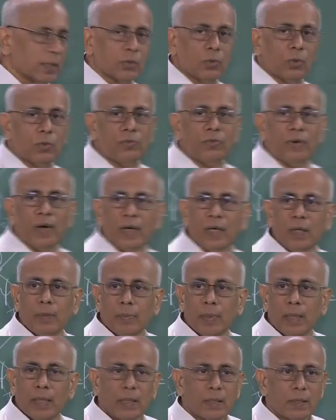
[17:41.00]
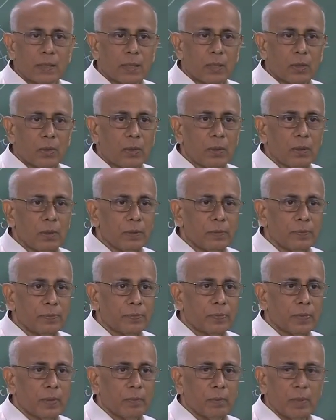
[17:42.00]
is no phi dependence at all
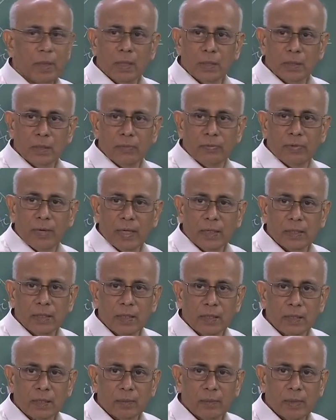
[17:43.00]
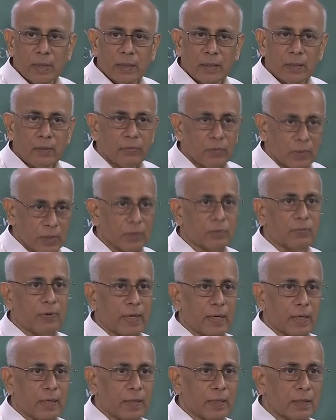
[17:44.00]
because of axial symmetry for a
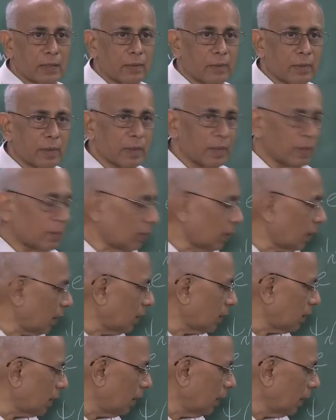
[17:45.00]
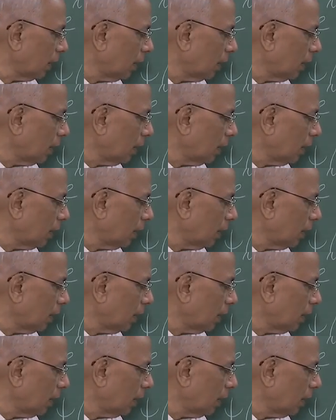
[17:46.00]
spherically symmetric potential,